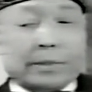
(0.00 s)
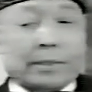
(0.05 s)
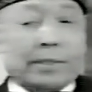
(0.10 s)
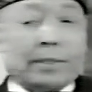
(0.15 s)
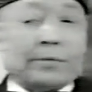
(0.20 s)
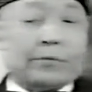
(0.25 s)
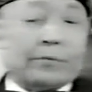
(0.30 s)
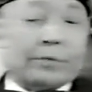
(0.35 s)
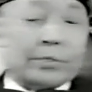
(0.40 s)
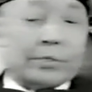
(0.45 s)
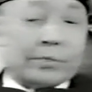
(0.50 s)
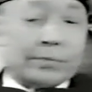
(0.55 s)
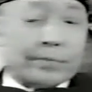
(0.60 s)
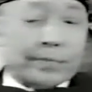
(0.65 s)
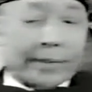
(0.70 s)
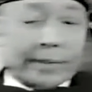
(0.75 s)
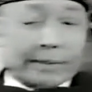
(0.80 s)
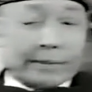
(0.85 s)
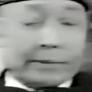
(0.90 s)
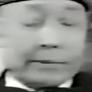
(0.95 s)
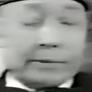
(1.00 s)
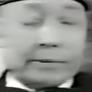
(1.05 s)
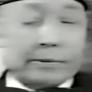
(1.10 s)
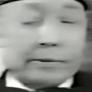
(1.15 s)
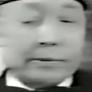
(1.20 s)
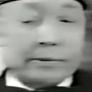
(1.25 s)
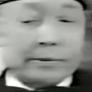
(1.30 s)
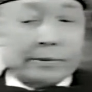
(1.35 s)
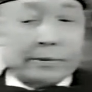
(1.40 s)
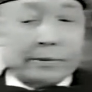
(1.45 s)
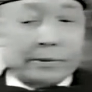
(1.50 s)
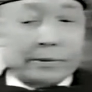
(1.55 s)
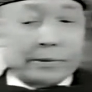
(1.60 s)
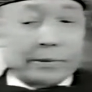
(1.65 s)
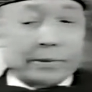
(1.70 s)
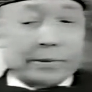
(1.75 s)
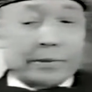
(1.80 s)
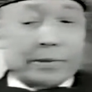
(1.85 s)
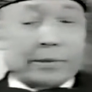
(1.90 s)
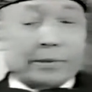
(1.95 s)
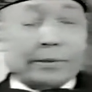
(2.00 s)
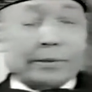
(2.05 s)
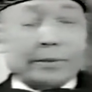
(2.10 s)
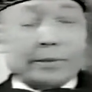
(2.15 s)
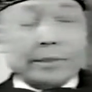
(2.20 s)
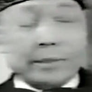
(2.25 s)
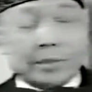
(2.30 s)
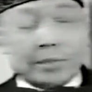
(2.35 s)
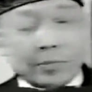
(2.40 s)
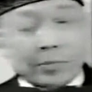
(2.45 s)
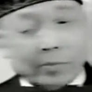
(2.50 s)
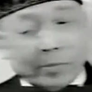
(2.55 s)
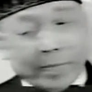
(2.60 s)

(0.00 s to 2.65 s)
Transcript: and respect this